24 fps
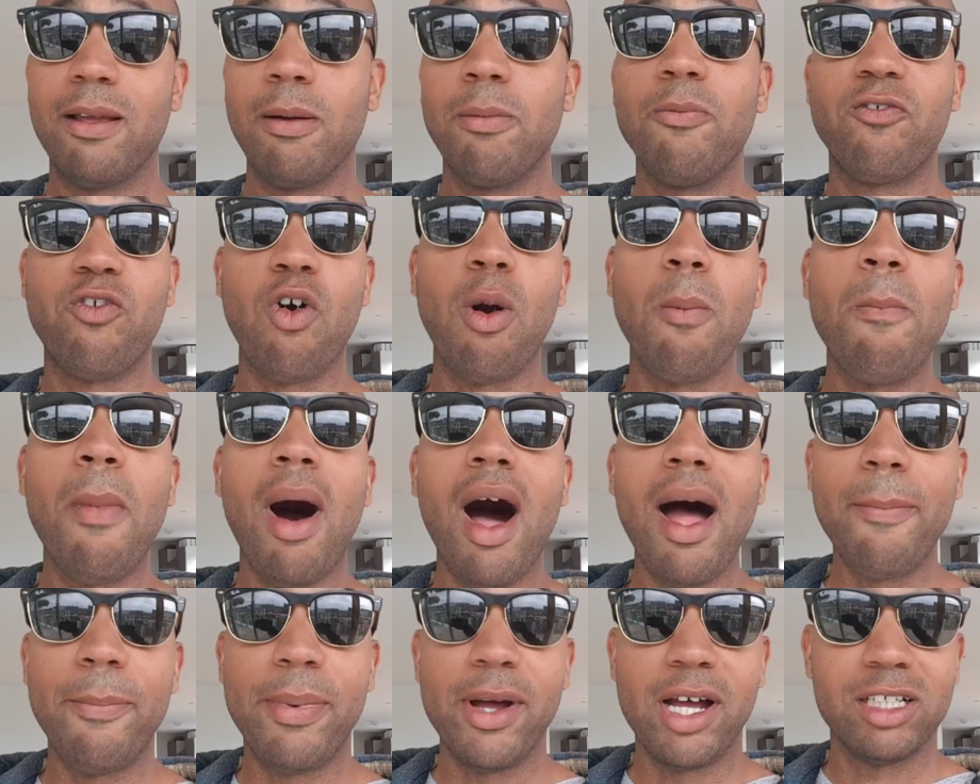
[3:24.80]
From
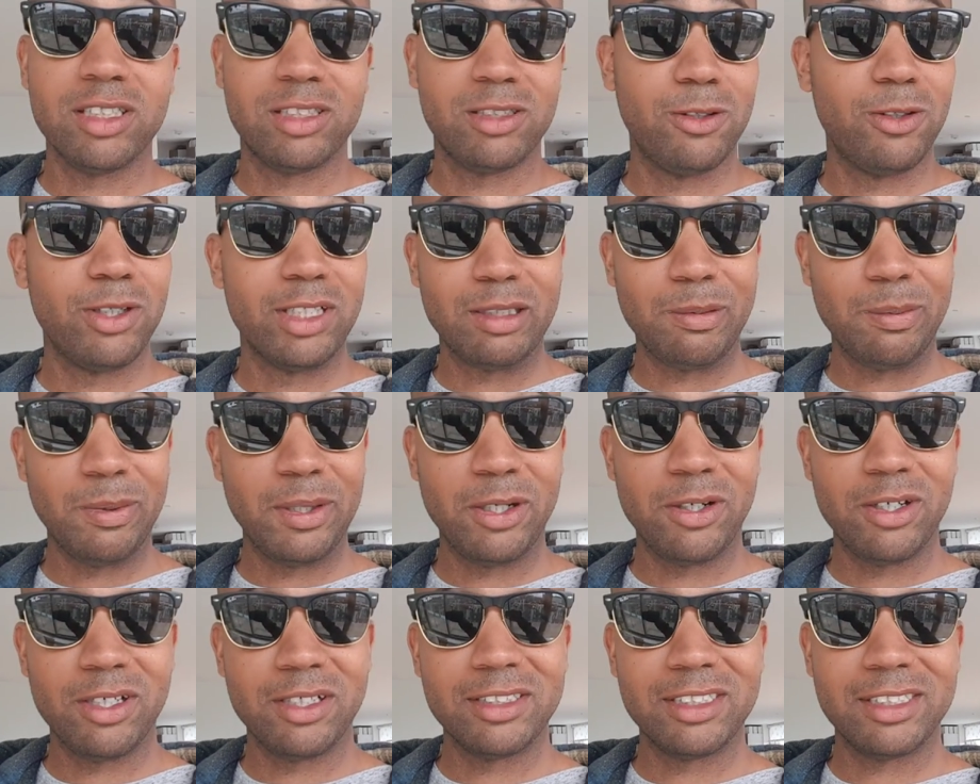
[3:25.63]
my personal
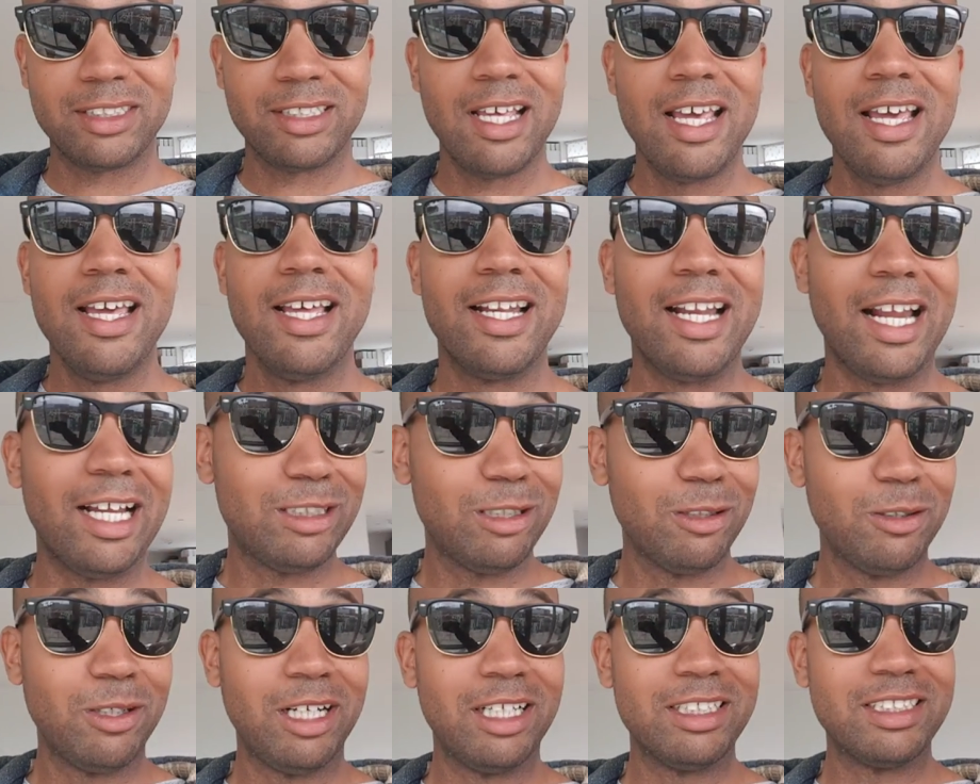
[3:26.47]
experience,
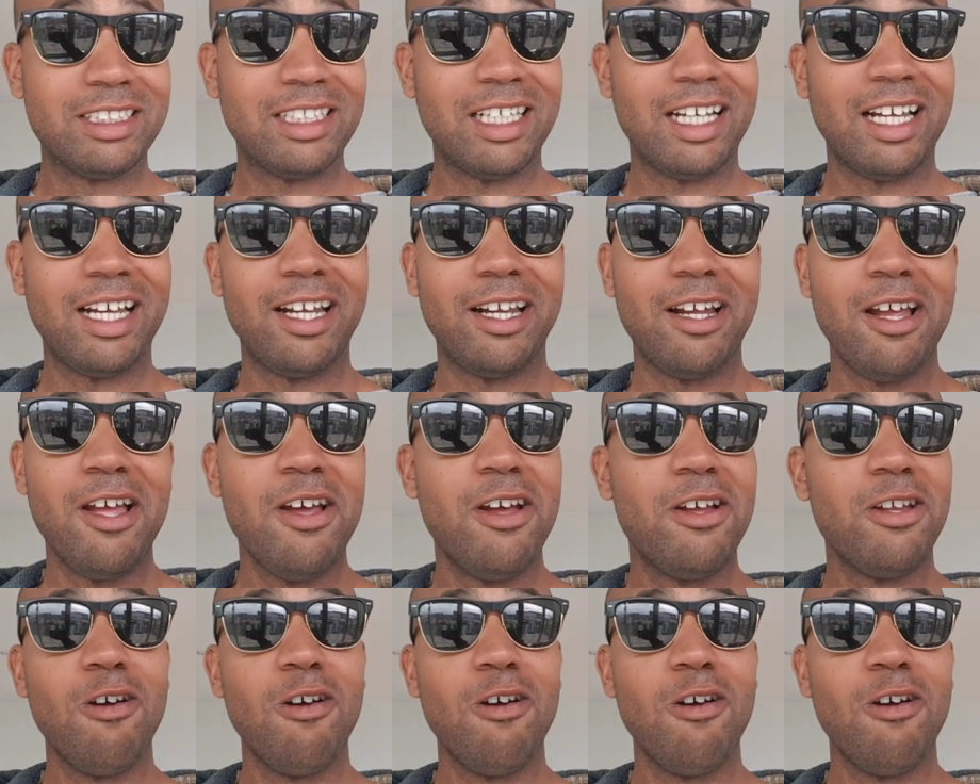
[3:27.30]
that's all I'm saying.